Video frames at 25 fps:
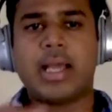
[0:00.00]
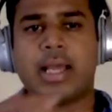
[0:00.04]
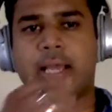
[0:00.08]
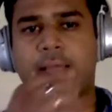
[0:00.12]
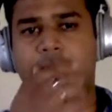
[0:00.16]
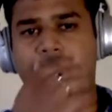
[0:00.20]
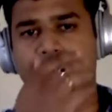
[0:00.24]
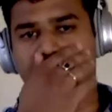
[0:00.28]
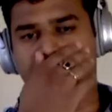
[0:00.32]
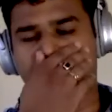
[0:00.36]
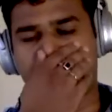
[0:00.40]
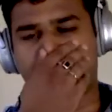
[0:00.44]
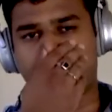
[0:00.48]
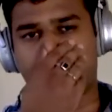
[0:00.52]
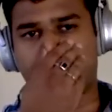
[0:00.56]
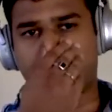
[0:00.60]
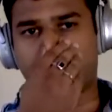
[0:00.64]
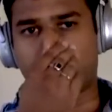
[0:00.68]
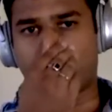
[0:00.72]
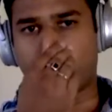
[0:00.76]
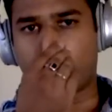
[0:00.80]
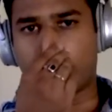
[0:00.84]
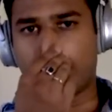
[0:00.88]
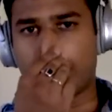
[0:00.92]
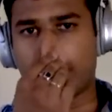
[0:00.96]
In a
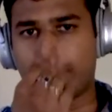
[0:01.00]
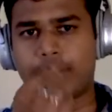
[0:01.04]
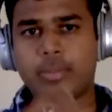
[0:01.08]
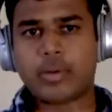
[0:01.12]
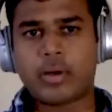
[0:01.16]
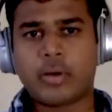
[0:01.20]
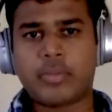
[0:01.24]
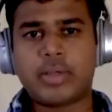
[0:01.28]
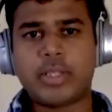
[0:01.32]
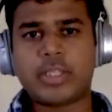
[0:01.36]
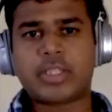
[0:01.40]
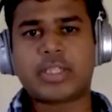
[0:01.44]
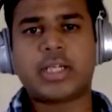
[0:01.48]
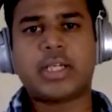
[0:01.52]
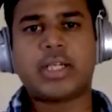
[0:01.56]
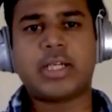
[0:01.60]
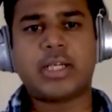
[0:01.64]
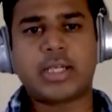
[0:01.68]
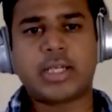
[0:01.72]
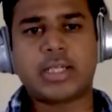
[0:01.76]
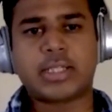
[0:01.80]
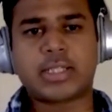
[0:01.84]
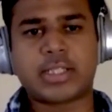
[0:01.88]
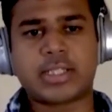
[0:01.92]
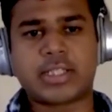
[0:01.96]
problem of discrete
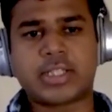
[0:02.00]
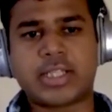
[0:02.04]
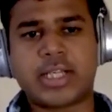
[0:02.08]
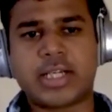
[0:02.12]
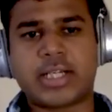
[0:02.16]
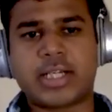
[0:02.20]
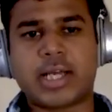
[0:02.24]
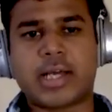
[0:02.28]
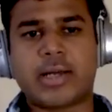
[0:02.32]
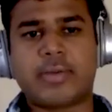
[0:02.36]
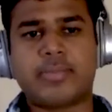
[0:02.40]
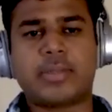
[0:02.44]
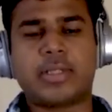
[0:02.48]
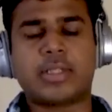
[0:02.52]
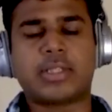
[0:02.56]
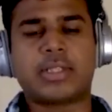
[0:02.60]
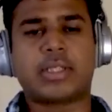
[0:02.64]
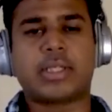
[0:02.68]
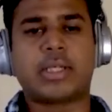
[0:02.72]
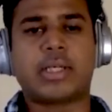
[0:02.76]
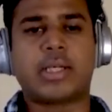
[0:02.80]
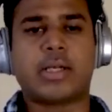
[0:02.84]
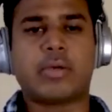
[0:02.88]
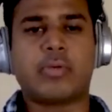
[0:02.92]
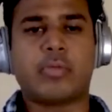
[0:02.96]
integration setup,
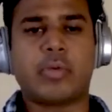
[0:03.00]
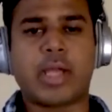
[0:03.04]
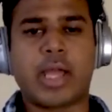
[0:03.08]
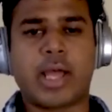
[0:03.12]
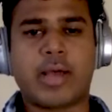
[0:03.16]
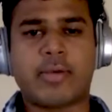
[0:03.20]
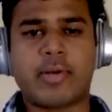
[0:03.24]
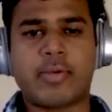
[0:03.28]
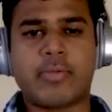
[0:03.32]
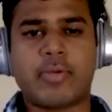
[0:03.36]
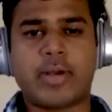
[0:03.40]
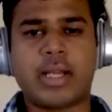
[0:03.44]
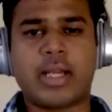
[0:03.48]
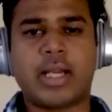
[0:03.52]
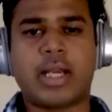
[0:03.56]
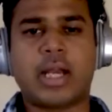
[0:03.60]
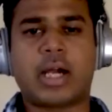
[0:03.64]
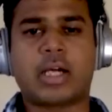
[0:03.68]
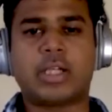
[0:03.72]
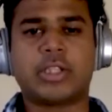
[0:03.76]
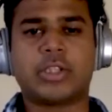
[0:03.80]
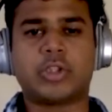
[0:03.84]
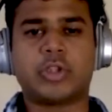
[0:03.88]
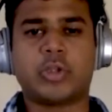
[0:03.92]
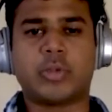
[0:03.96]
we have a very
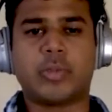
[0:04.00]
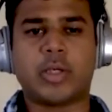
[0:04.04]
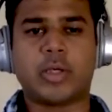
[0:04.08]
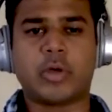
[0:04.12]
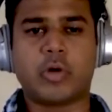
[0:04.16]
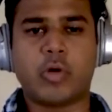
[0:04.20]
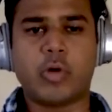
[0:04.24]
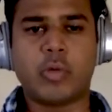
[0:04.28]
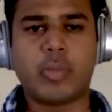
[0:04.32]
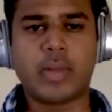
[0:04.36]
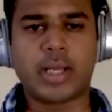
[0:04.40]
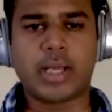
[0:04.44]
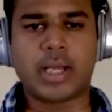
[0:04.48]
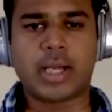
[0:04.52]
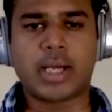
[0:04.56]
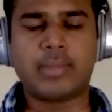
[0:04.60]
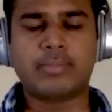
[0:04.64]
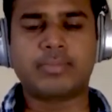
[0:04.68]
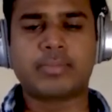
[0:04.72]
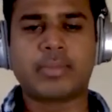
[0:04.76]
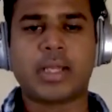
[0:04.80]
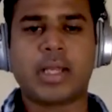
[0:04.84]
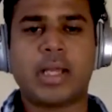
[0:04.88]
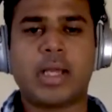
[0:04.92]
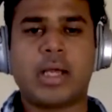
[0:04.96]
large domain omega,
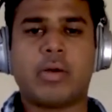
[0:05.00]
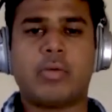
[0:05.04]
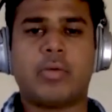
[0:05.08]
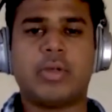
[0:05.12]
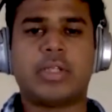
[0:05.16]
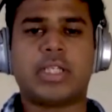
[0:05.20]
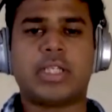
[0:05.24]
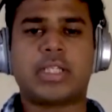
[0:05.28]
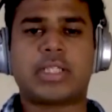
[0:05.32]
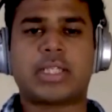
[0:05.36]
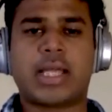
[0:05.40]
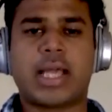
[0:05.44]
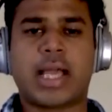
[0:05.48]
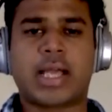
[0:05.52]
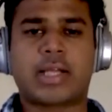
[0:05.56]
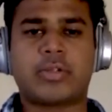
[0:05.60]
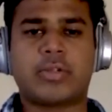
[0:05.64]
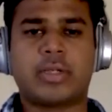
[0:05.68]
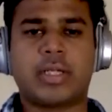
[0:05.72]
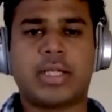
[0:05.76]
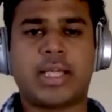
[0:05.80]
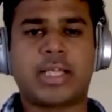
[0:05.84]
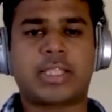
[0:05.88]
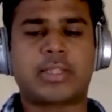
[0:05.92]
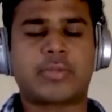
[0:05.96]
which is
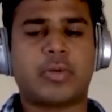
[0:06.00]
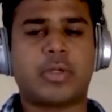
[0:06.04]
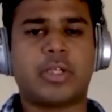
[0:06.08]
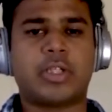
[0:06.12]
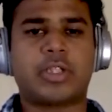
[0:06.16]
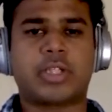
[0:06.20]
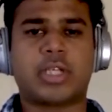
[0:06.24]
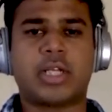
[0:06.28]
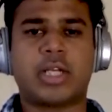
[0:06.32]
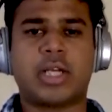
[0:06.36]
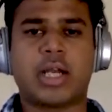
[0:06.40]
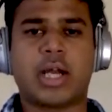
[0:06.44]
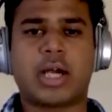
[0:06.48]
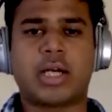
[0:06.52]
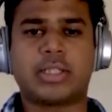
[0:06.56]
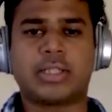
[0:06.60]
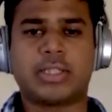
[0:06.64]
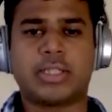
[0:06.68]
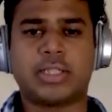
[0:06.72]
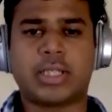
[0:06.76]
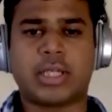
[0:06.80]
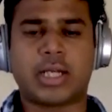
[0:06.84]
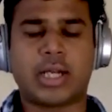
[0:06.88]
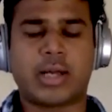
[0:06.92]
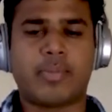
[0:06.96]
actually exponentially large
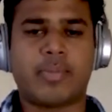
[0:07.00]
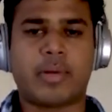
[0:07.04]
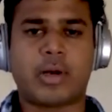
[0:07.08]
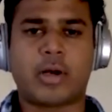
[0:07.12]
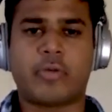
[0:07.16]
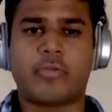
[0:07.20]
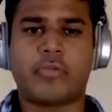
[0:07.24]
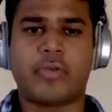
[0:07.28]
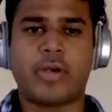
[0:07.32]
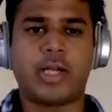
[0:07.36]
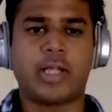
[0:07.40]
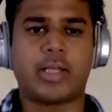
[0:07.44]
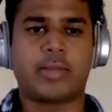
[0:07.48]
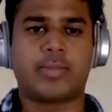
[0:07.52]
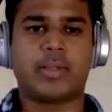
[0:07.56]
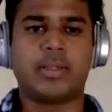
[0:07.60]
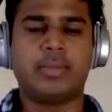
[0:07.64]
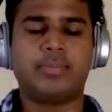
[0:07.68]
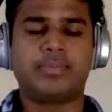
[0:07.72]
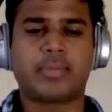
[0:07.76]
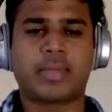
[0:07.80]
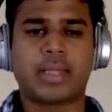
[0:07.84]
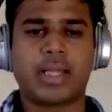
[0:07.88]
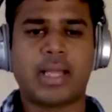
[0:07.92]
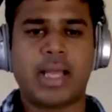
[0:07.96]
in the number of
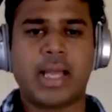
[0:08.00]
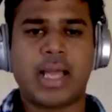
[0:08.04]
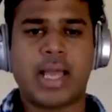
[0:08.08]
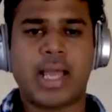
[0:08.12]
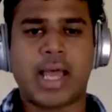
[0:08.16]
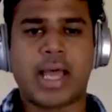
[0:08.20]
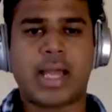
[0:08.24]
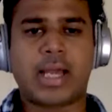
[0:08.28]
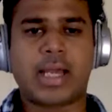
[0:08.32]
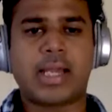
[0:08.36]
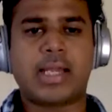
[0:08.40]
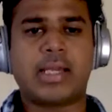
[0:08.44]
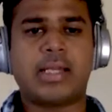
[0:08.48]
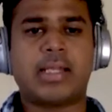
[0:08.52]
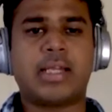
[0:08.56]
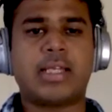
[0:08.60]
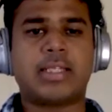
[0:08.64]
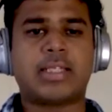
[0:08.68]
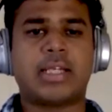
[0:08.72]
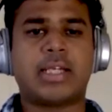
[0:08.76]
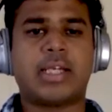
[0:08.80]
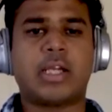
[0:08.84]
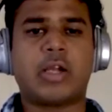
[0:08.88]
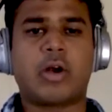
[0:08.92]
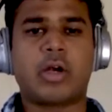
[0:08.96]
variables. And there
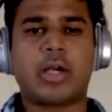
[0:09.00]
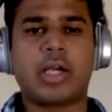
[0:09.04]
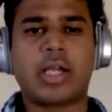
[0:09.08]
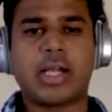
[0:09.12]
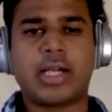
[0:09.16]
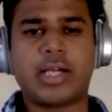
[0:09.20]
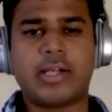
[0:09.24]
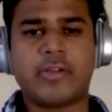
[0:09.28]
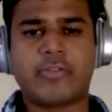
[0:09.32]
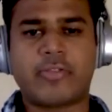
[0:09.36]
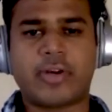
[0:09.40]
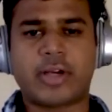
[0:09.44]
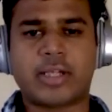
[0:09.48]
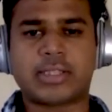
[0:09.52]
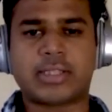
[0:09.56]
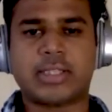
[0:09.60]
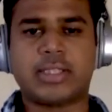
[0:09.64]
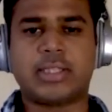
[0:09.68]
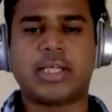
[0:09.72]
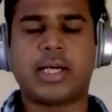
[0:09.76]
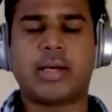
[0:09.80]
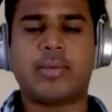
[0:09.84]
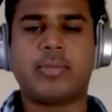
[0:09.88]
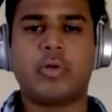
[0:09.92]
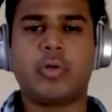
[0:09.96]
is a non-negative function
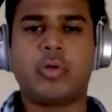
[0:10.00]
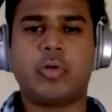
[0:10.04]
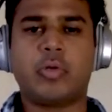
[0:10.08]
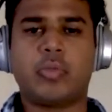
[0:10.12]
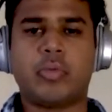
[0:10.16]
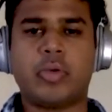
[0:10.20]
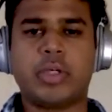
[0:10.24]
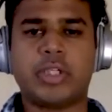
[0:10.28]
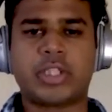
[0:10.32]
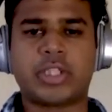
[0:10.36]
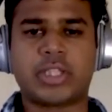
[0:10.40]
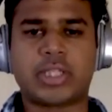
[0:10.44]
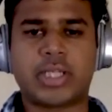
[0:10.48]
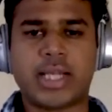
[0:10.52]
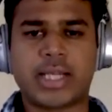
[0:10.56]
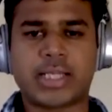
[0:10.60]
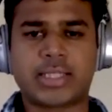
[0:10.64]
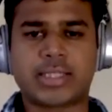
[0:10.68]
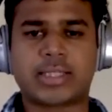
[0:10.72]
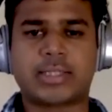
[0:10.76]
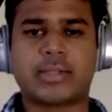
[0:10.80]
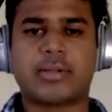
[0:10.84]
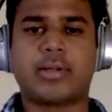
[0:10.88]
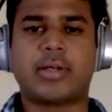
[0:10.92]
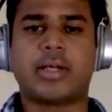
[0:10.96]
w, which
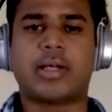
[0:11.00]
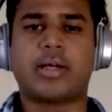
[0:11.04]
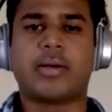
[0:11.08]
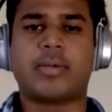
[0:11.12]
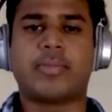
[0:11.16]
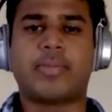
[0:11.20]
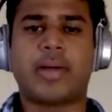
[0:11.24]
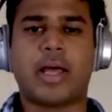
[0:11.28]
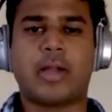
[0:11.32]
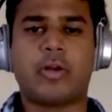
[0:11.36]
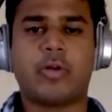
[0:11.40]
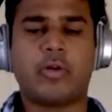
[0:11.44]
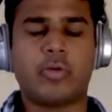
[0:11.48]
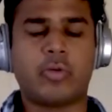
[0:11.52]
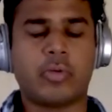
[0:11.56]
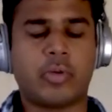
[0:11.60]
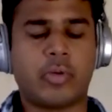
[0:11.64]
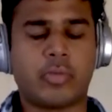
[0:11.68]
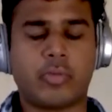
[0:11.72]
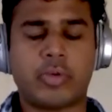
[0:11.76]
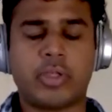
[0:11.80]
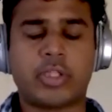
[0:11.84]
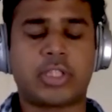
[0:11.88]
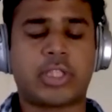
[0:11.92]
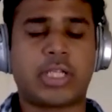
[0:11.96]
takes
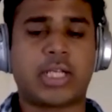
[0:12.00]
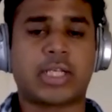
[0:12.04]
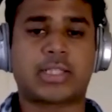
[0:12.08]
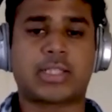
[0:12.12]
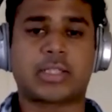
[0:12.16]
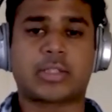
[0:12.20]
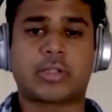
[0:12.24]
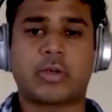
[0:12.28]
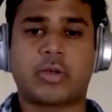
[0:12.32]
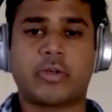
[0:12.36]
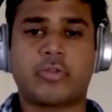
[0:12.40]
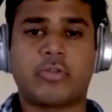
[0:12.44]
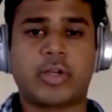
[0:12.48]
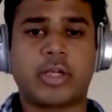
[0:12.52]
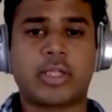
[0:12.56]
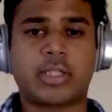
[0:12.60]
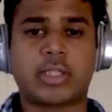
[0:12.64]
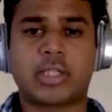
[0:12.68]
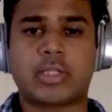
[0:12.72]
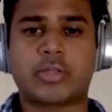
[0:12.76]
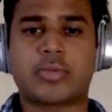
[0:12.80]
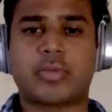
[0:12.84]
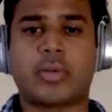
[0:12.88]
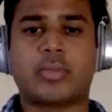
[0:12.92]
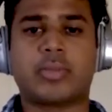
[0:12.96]

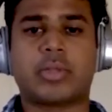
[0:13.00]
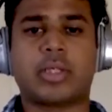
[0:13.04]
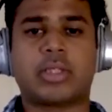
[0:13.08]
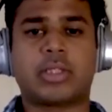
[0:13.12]
configurations from